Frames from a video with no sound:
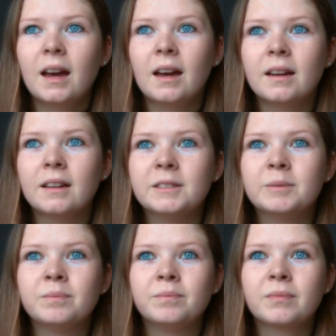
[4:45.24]

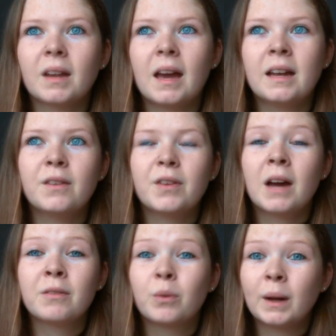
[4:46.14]
and if you
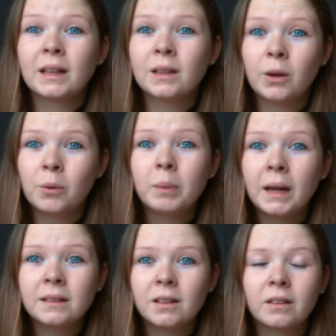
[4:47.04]
have a really low
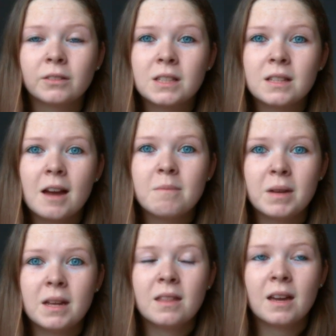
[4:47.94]
pain tolerance like
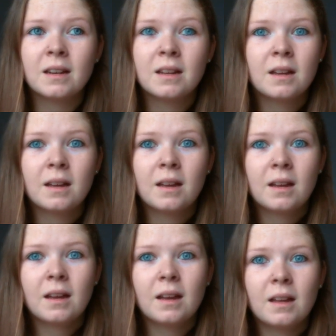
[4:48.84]
me, then
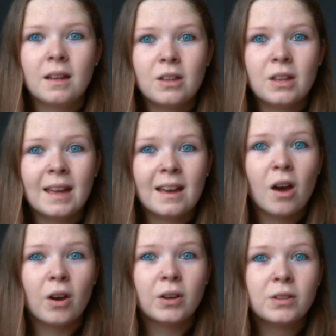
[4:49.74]
it
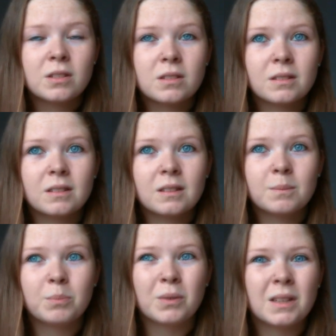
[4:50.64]
hurts,
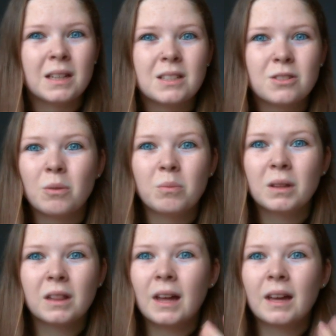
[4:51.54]
but then it's done
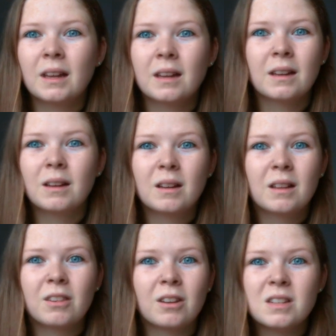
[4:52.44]
with like
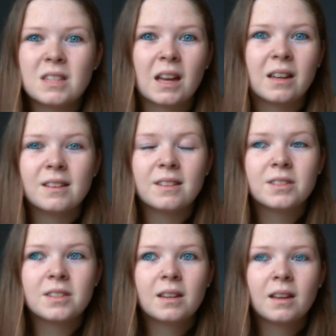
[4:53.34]
30 seconds.